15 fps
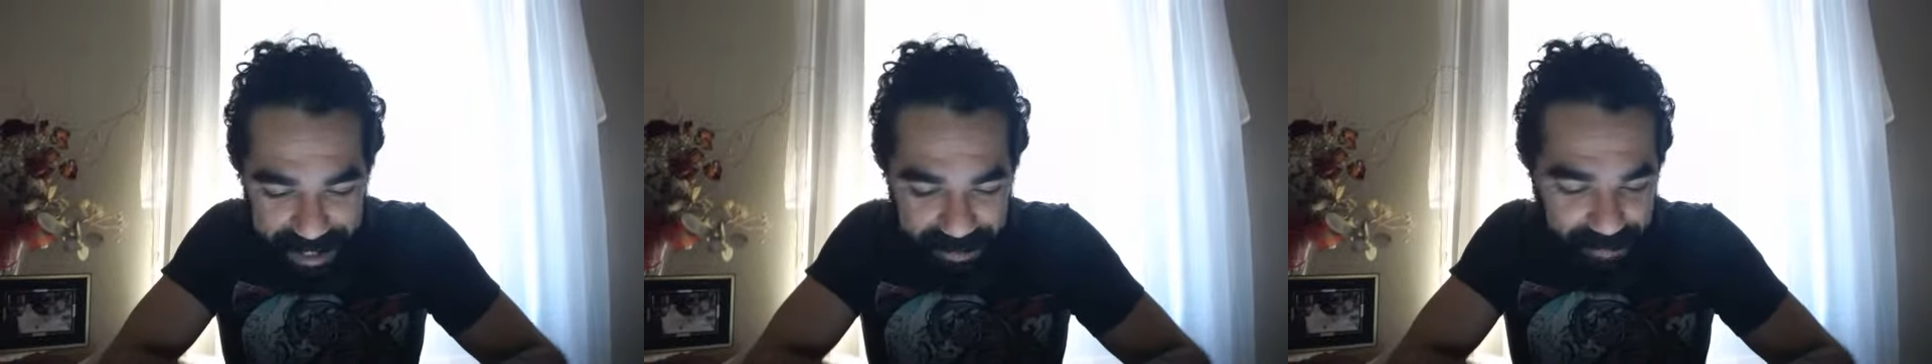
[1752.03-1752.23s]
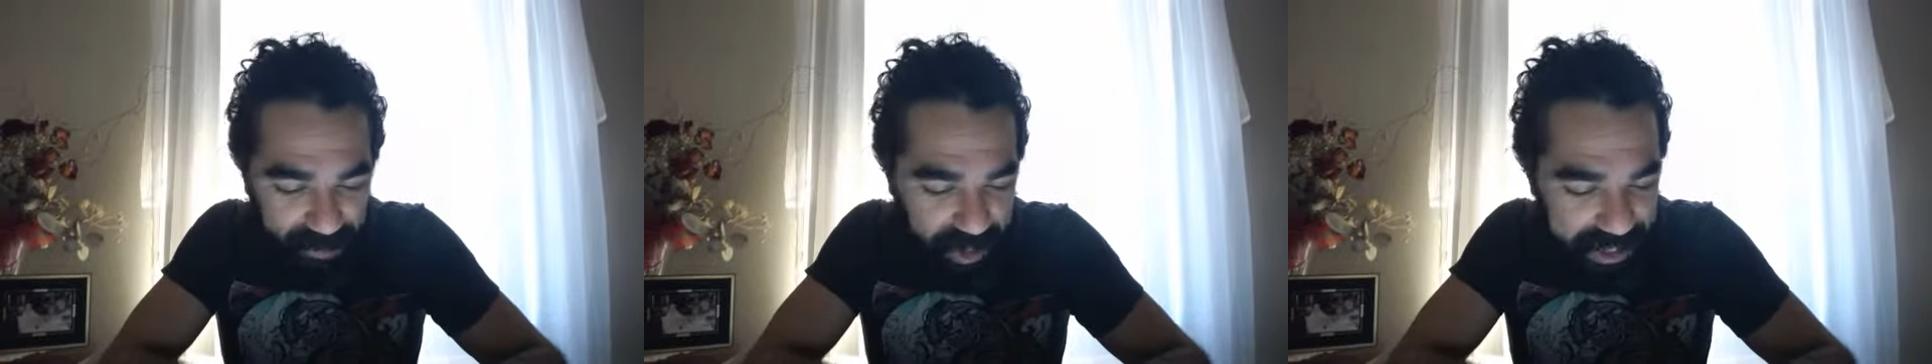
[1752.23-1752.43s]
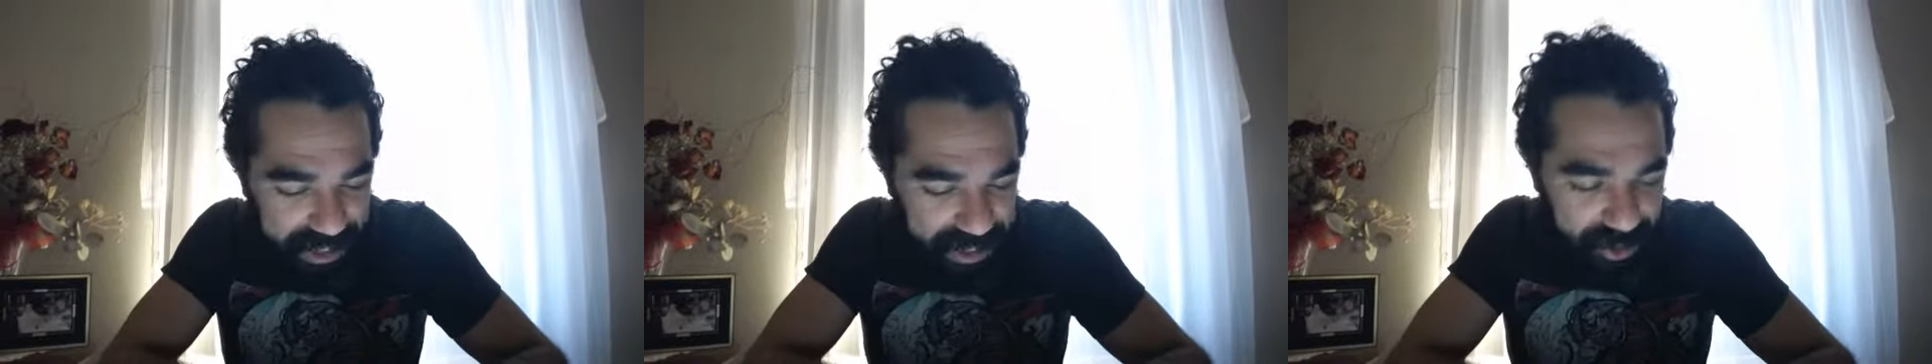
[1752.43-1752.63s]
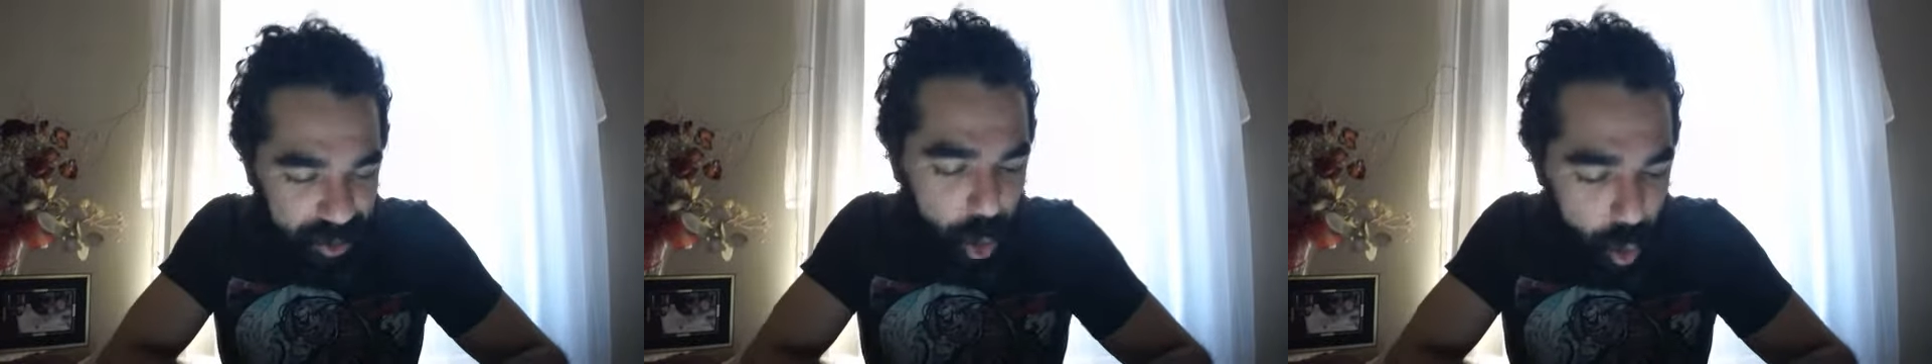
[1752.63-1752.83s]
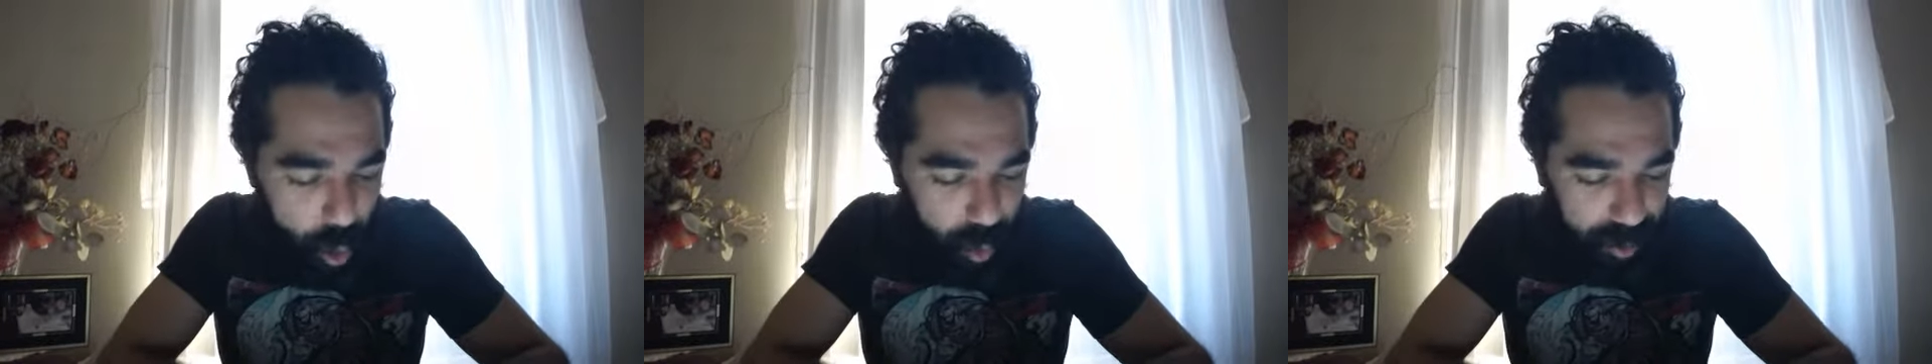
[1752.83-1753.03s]
for these
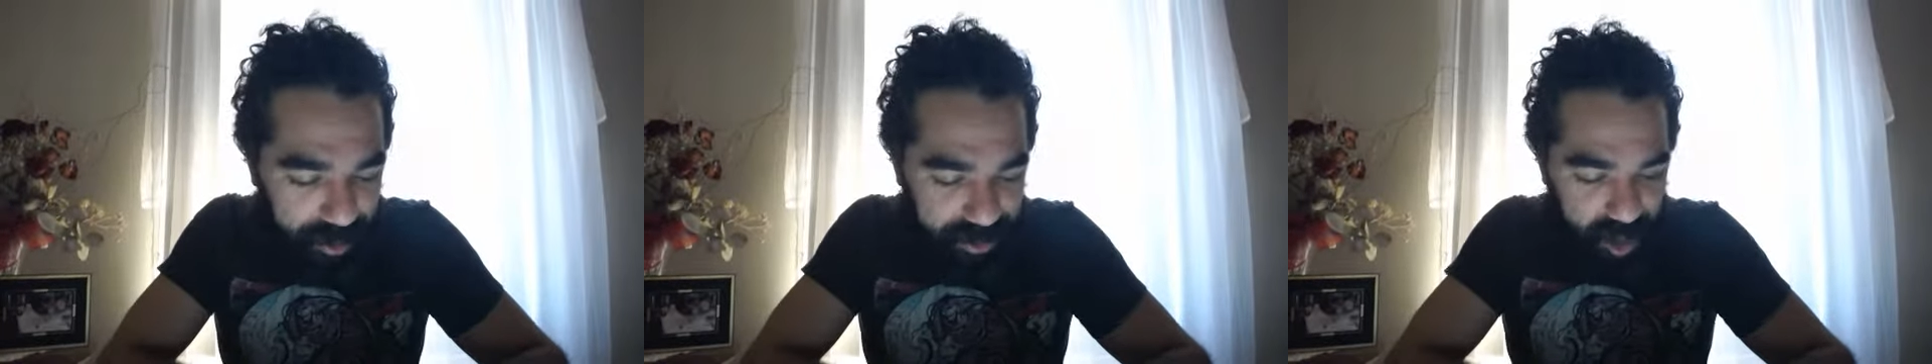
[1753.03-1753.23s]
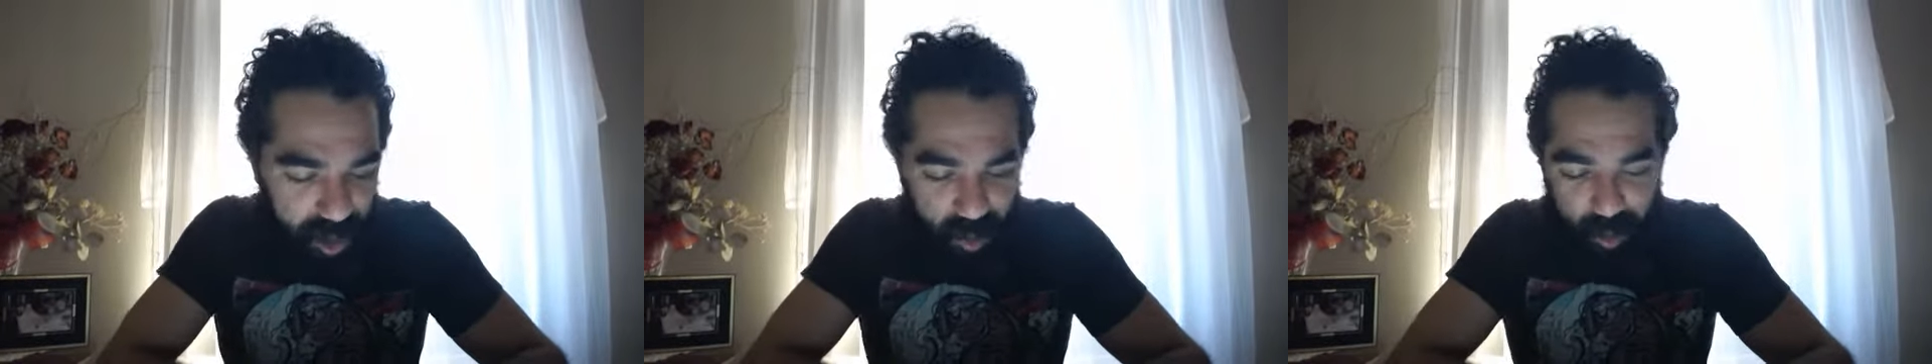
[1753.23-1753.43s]
goals.